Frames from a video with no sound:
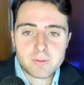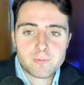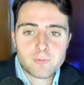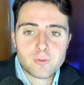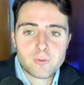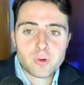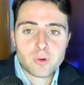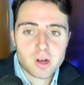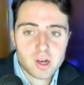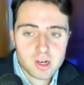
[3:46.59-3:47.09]

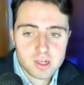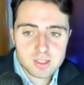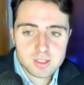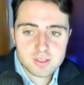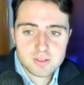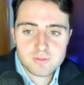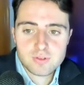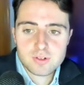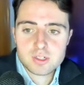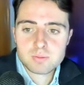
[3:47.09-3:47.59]
for us,
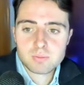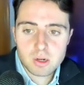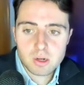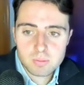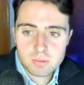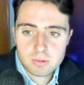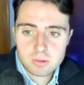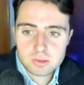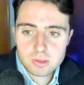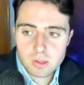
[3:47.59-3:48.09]
for
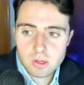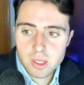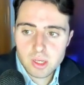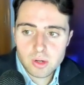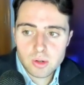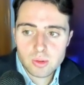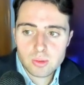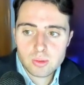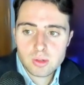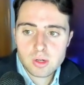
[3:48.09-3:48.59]

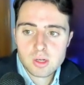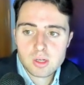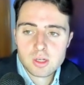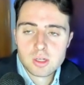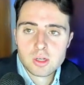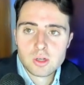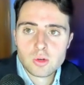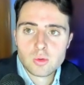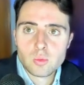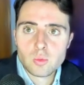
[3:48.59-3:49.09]
smartpool.io,
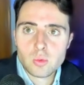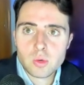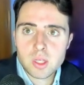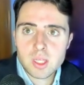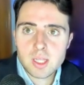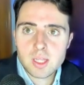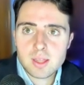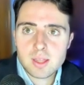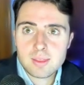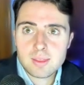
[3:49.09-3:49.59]

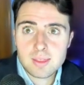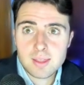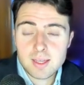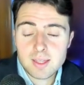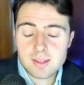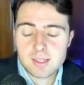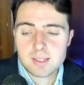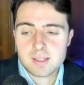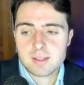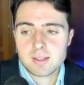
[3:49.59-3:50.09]
we
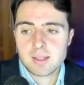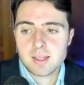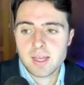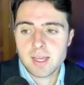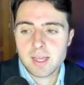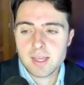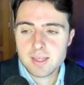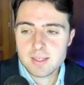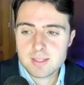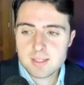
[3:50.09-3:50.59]
think that
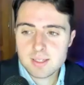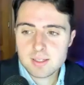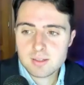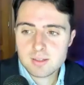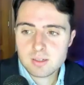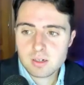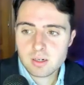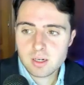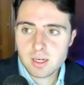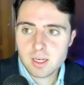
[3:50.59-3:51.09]
async
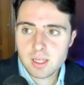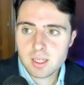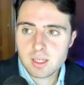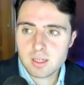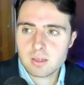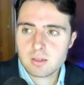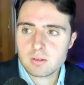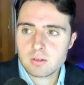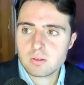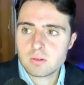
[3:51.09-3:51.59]

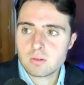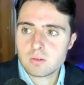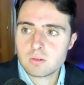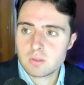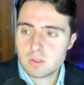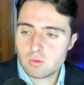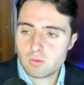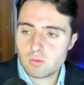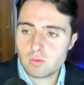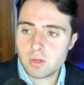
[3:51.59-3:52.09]
targeting
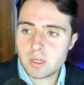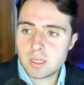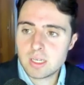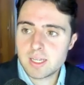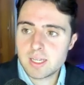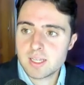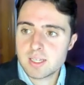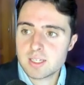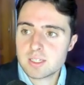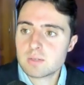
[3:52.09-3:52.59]

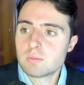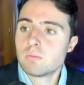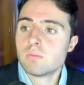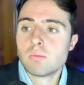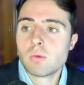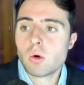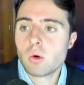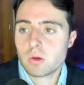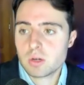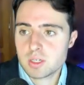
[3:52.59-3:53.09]
really is
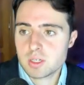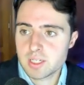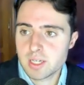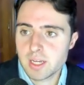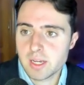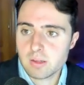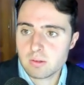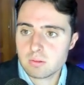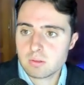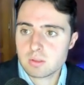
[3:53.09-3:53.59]
more
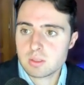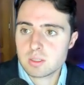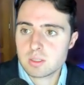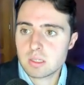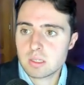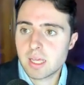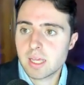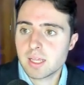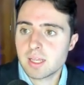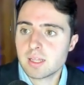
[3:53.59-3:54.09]
sales.
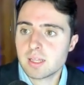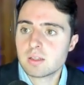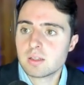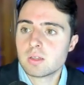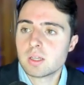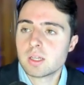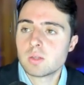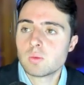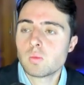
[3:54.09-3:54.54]
Like, it